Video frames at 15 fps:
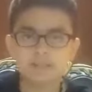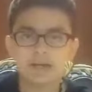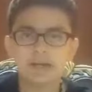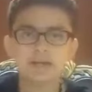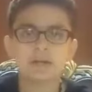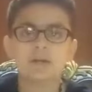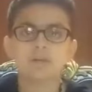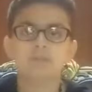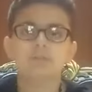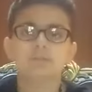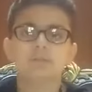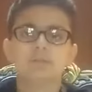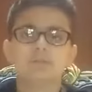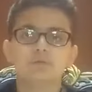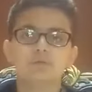up
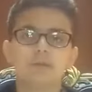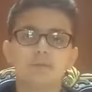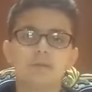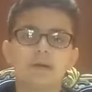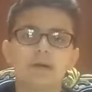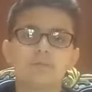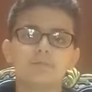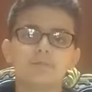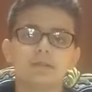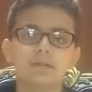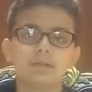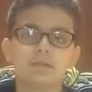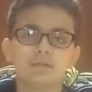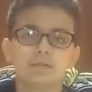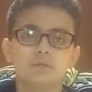to the Prophet
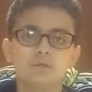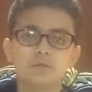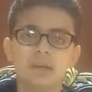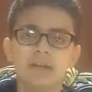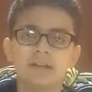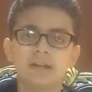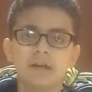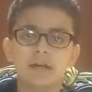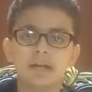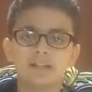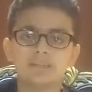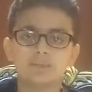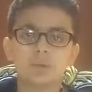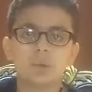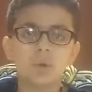and asked him,
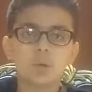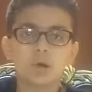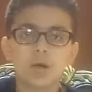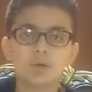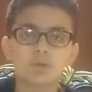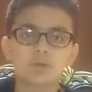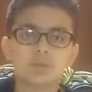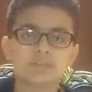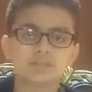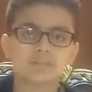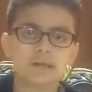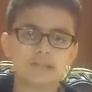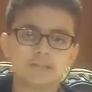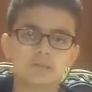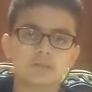oh, are you his
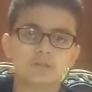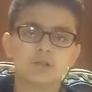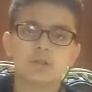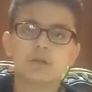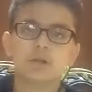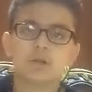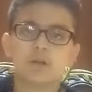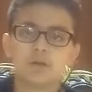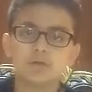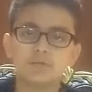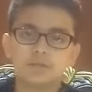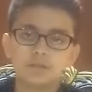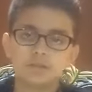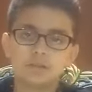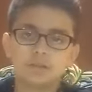master? Are you this
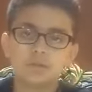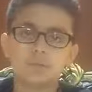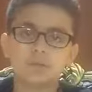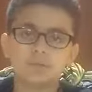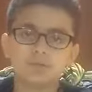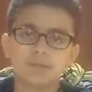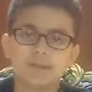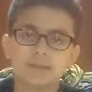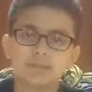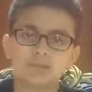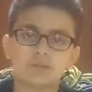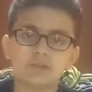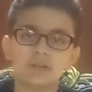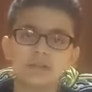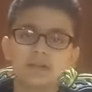little boy's master?
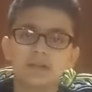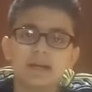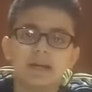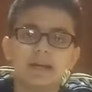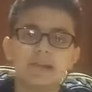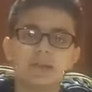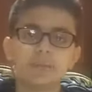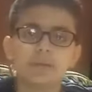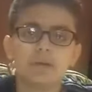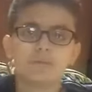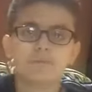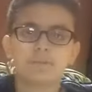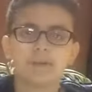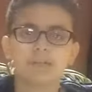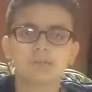And the Prophet
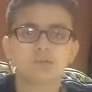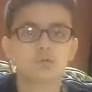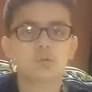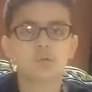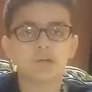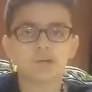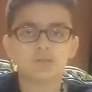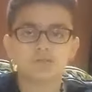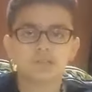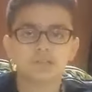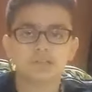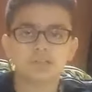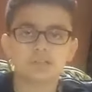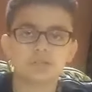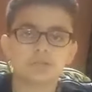asked, who are you to this
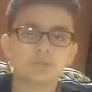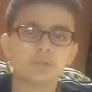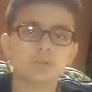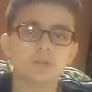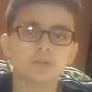little boy?